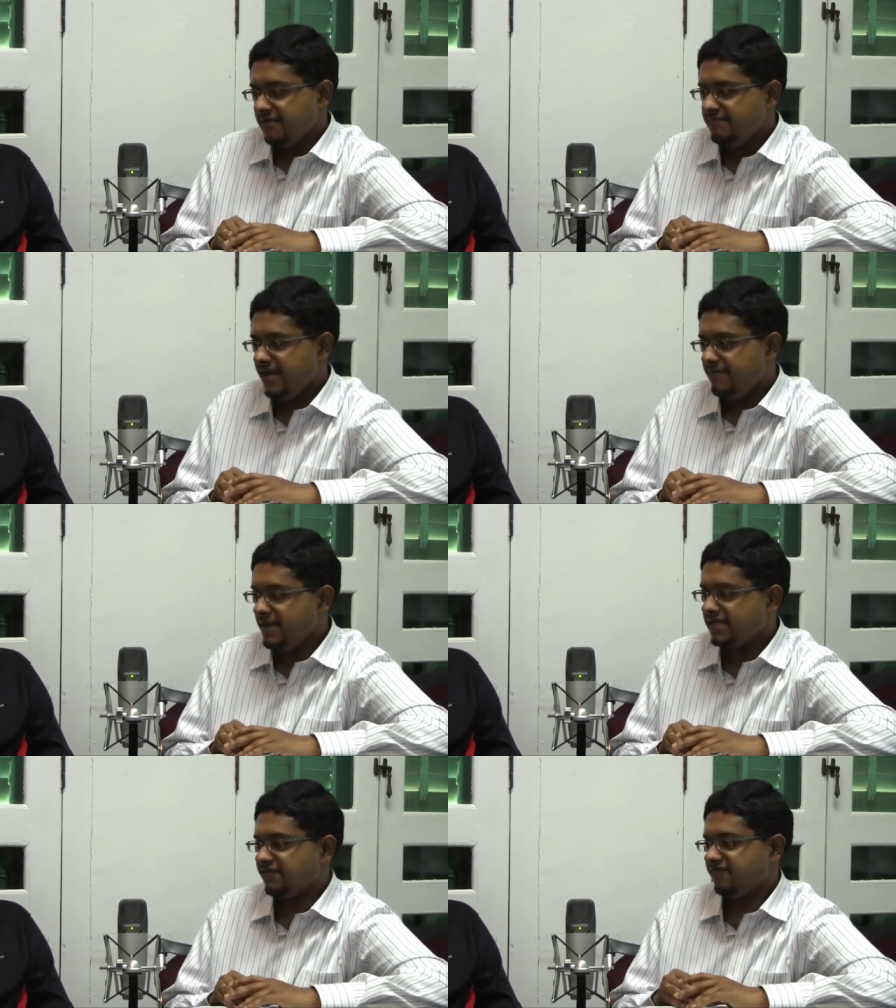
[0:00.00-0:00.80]
be a
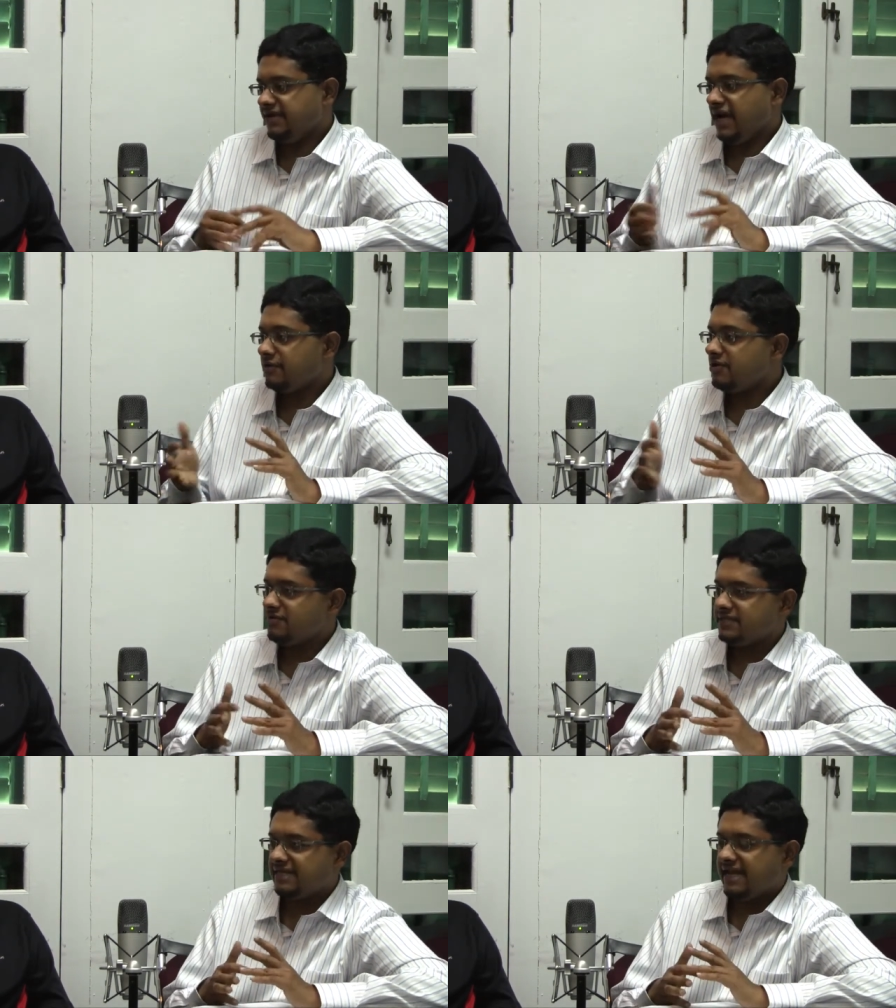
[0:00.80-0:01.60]
mix of
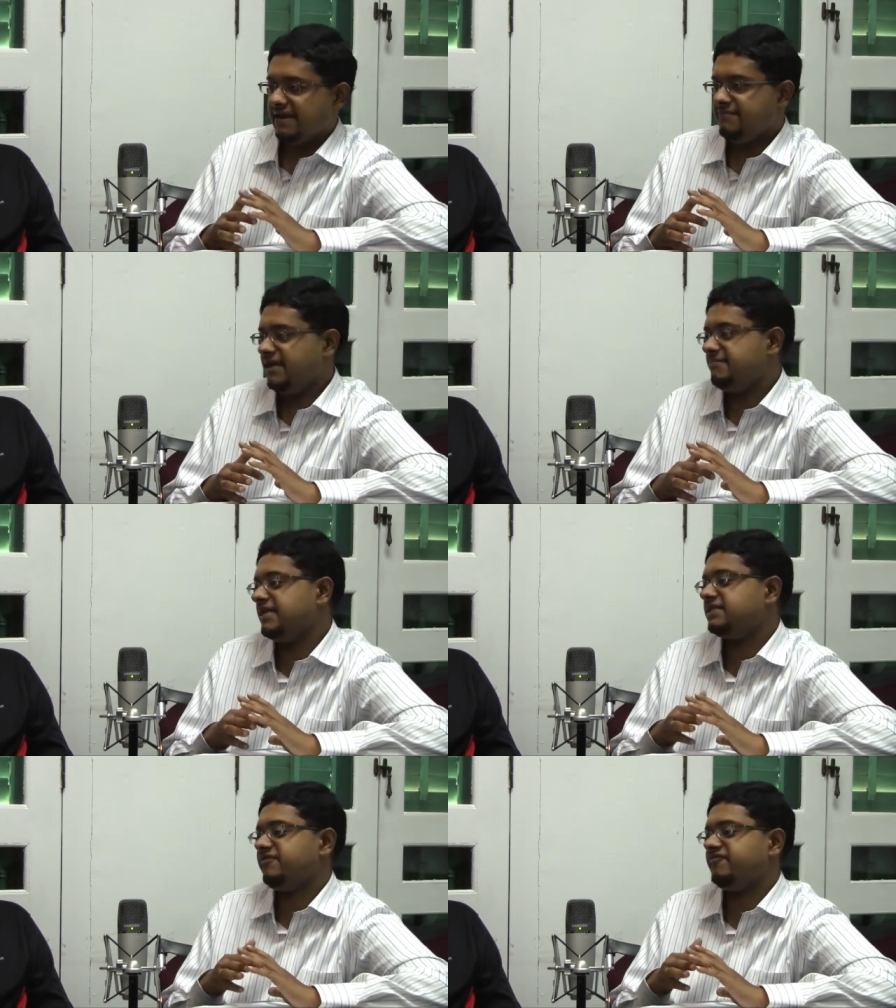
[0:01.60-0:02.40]
downloads, it can be a
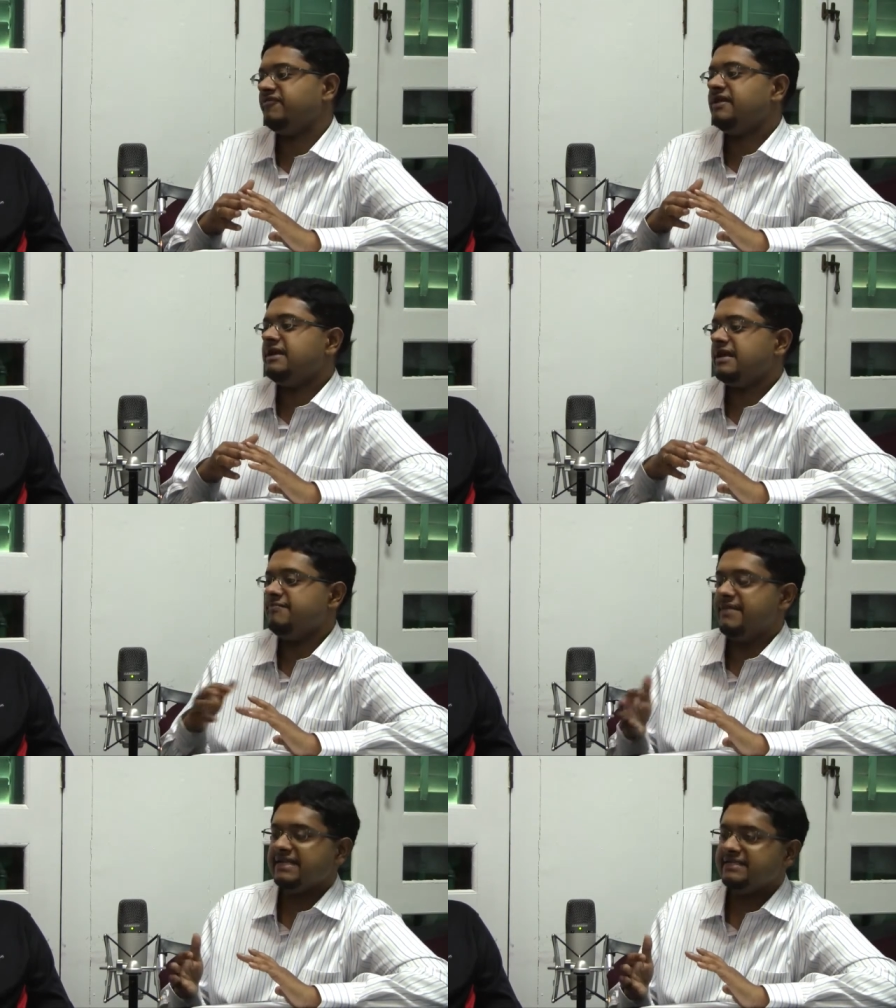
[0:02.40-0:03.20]
mix of
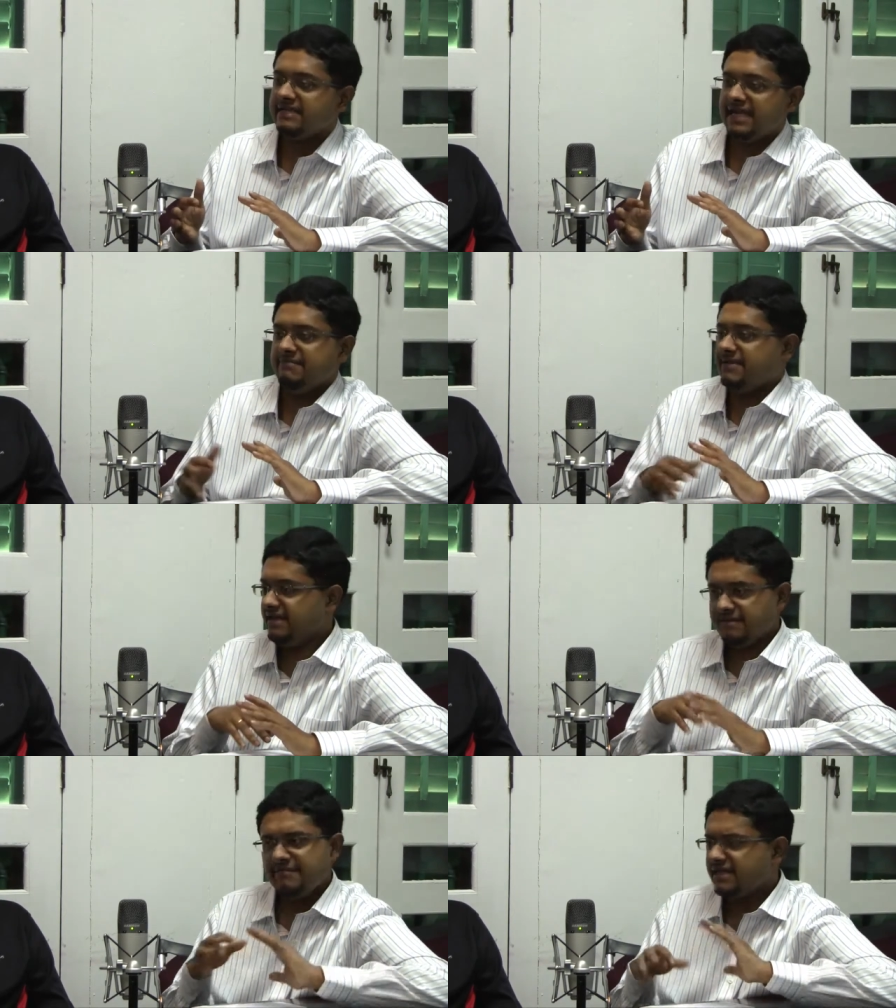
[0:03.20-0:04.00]
comments, it can
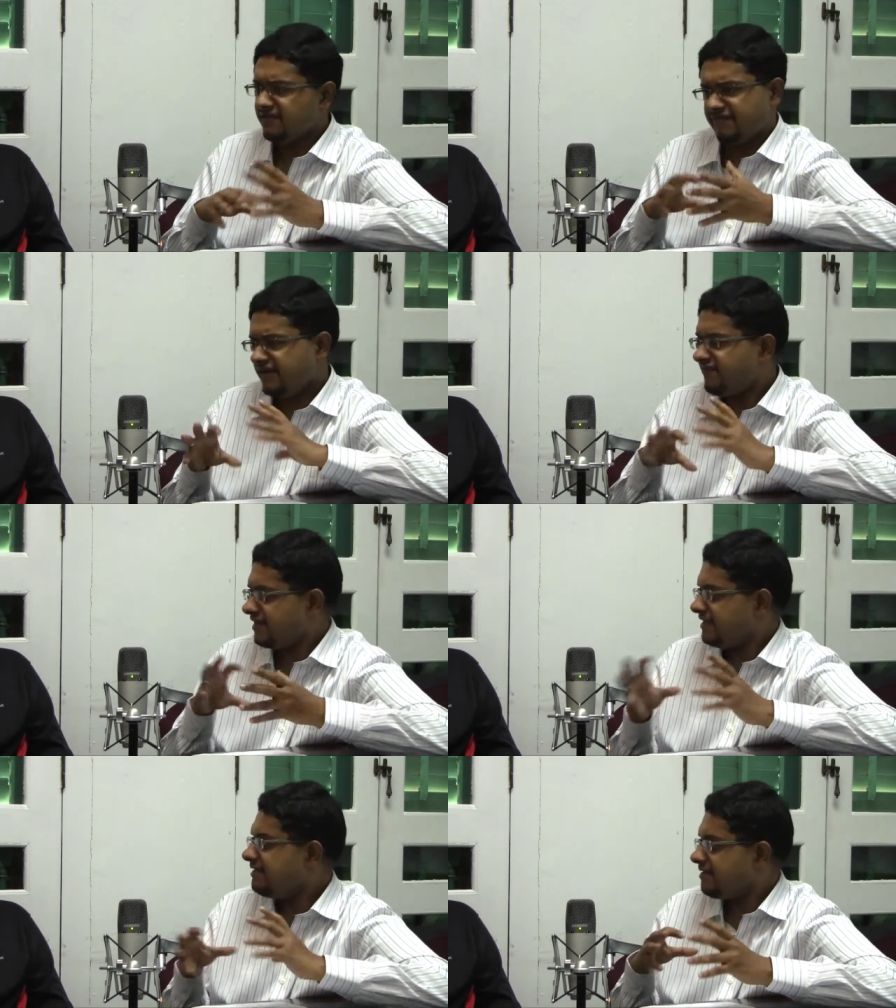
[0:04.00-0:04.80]
be a mix of
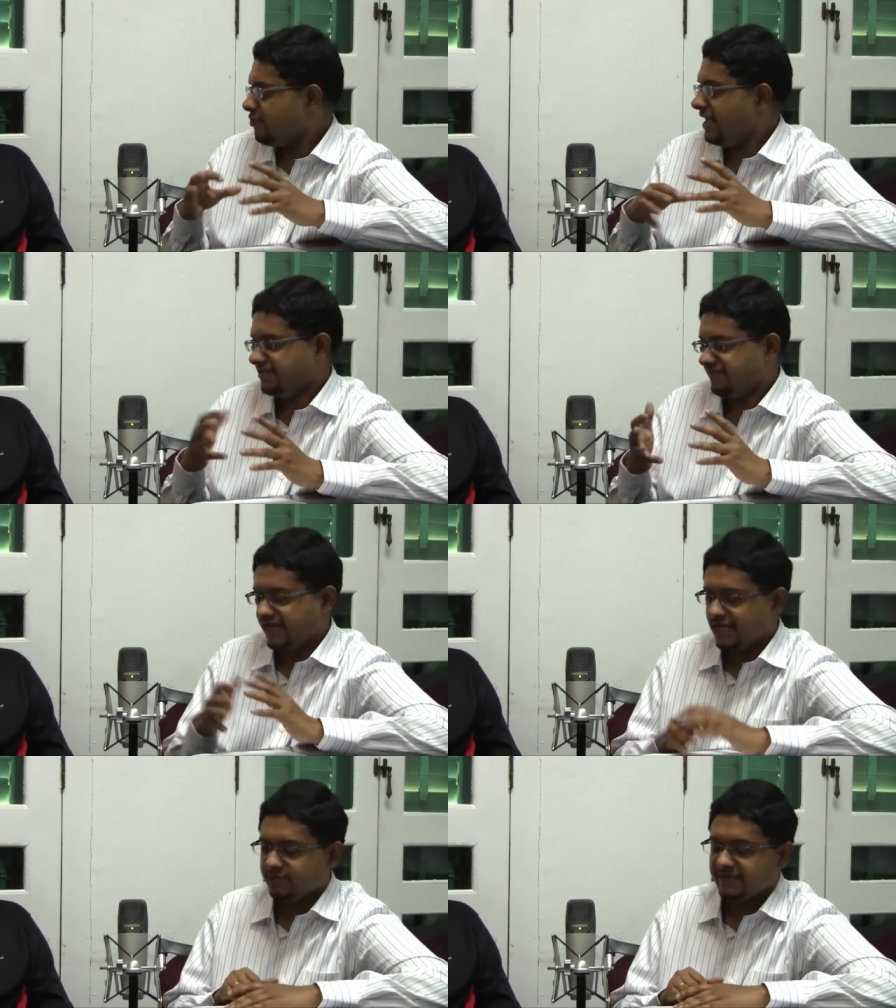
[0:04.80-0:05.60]
different ways of
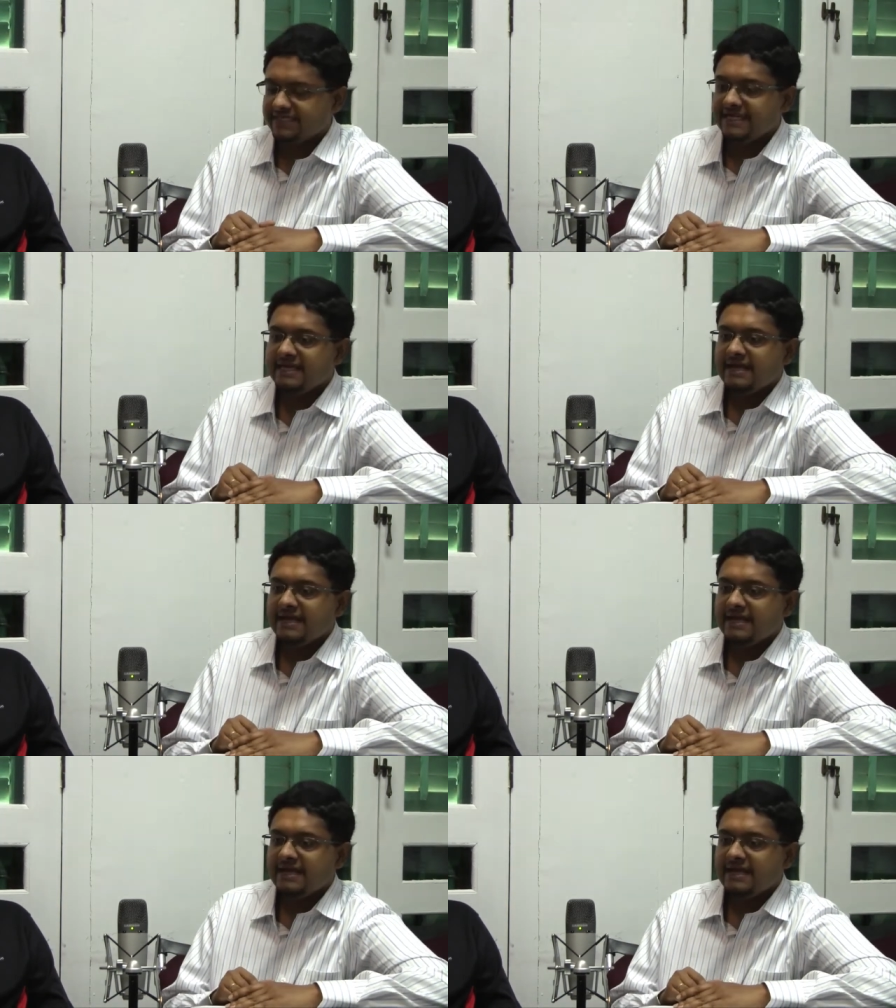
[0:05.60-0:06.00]
engagement.